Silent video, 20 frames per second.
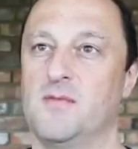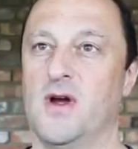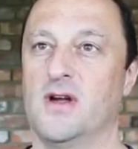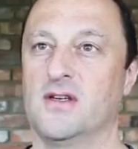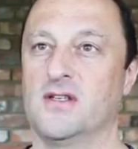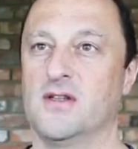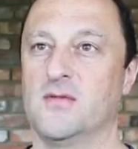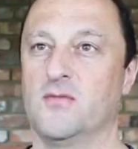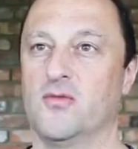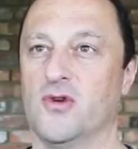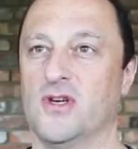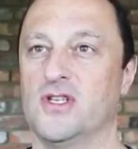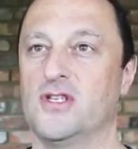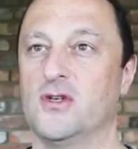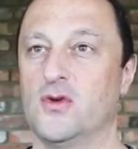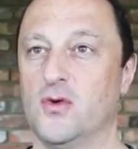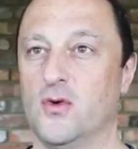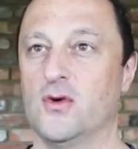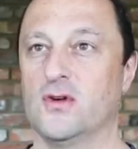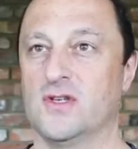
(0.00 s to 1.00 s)
as part of the
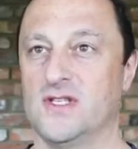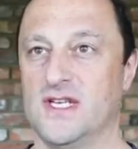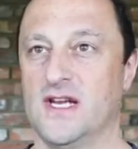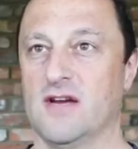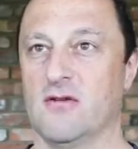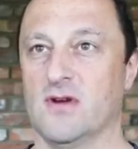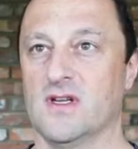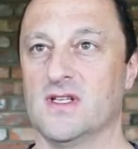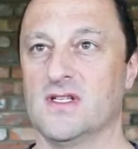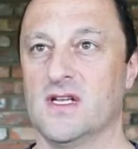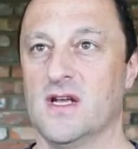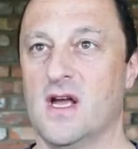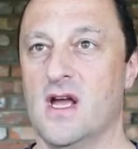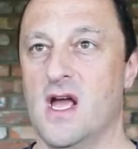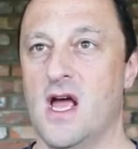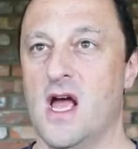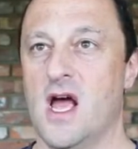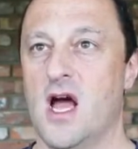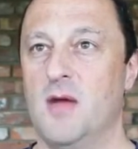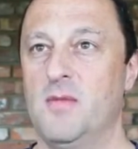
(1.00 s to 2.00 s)
Bridge Talk series,
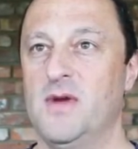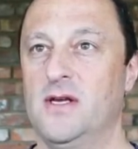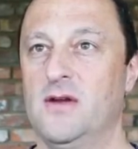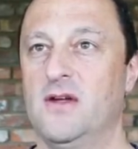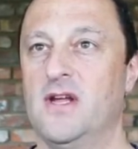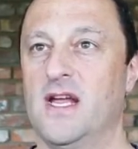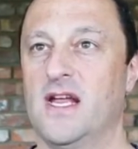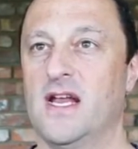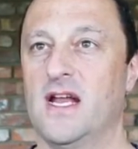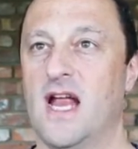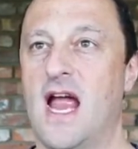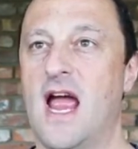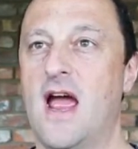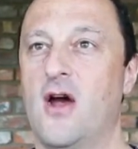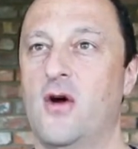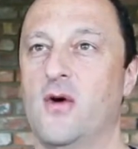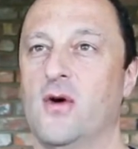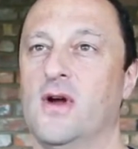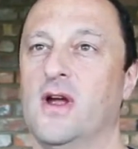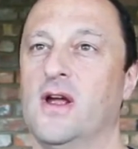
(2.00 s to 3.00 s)
I'll be looking at
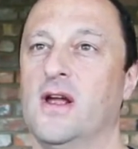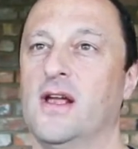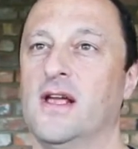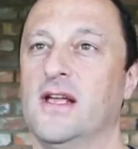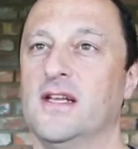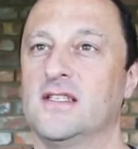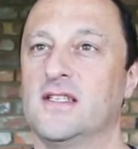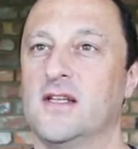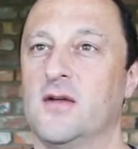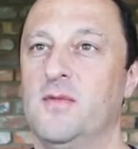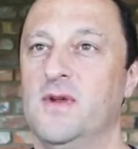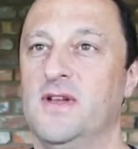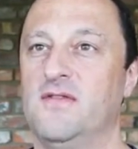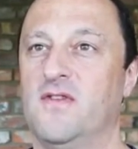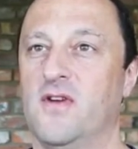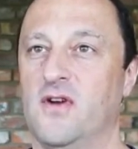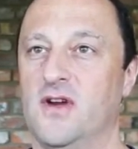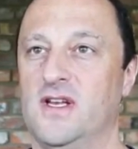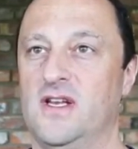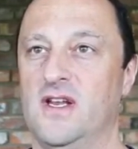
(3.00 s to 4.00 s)
how it can be
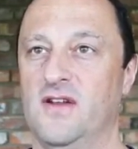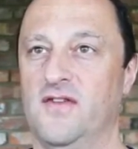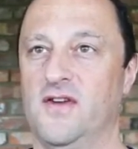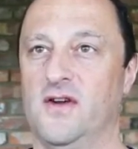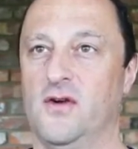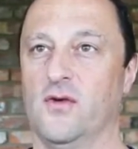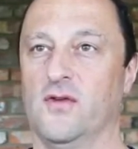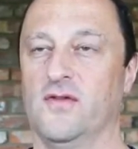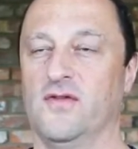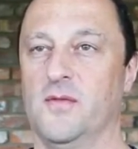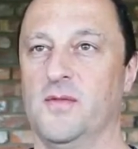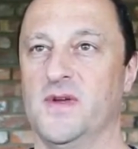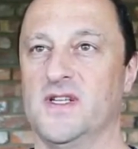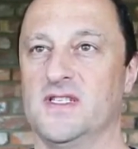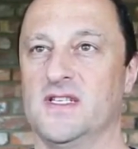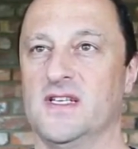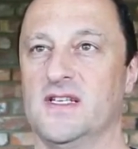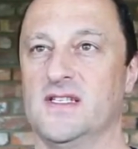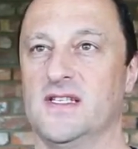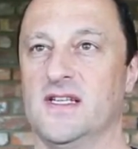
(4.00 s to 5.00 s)
very difficult for
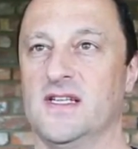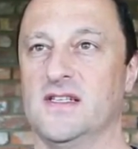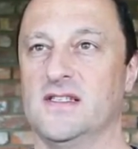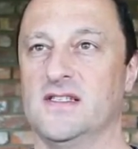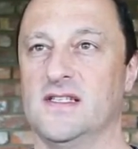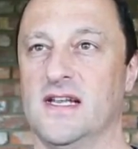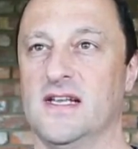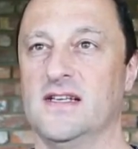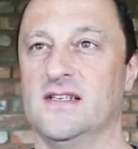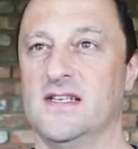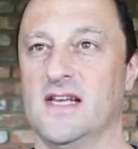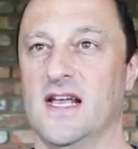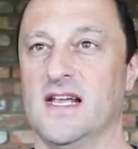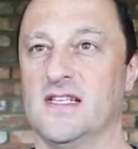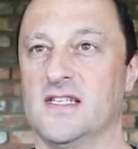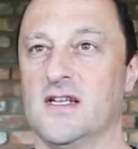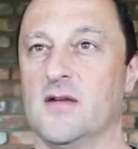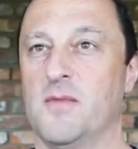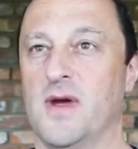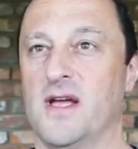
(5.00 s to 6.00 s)
businesses in
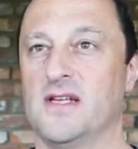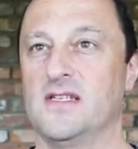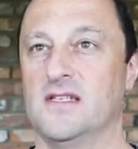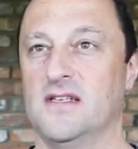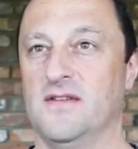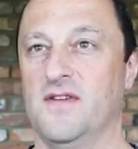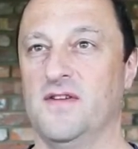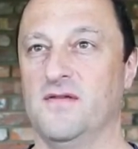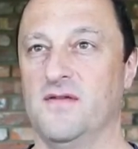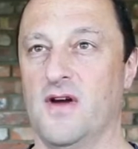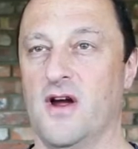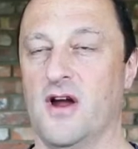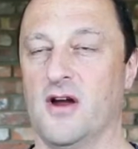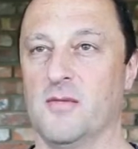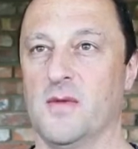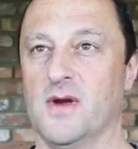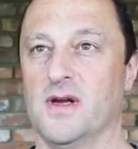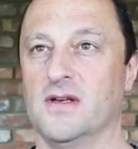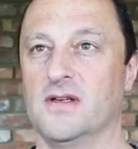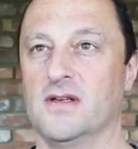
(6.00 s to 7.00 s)
today's competitive
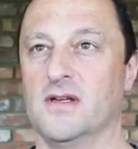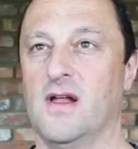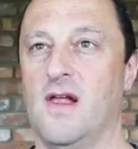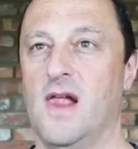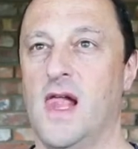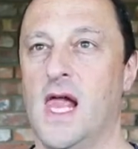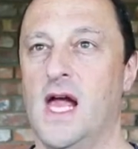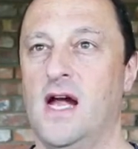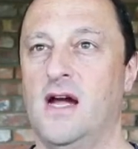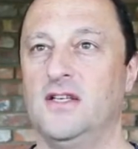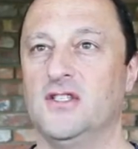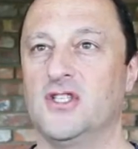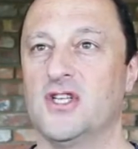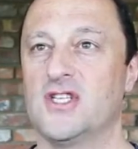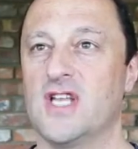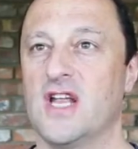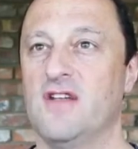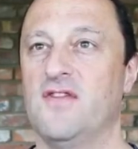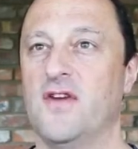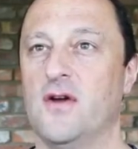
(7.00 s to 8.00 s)
environment to
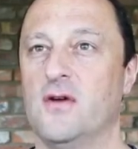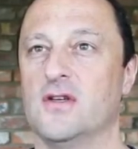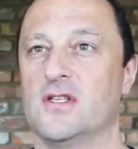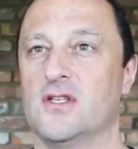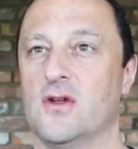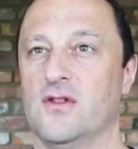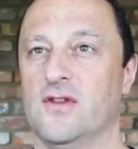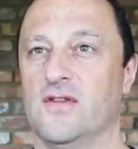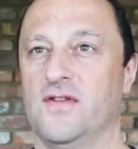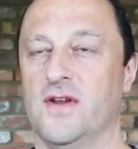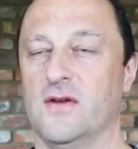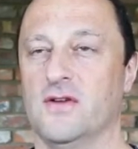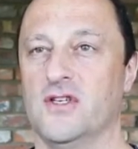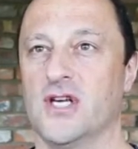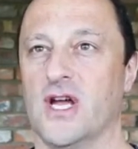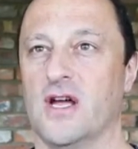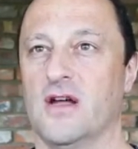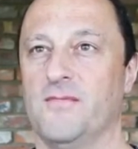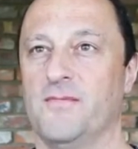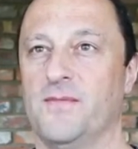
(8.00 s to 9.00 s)
stay focused on the
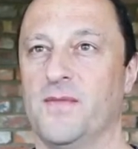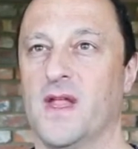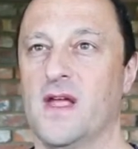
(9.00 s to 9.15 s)
future.